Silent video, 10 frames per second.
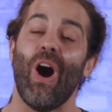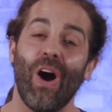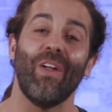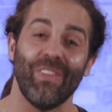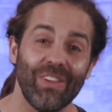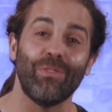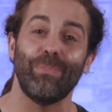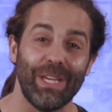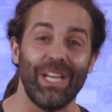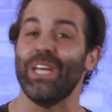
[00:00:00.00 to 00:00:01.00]
on this
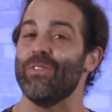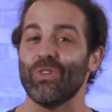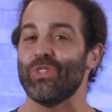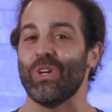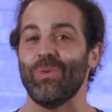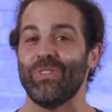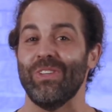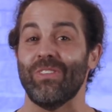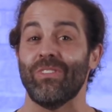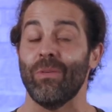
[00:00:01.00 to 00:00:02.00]
beginning of your journey with
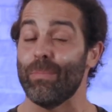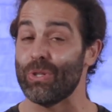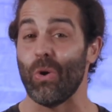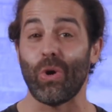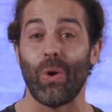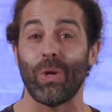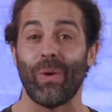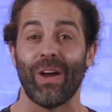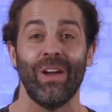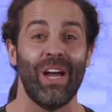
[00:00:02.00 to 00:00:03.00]
Jesus. But don't go
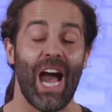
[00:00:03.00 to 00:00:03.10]
anywhere.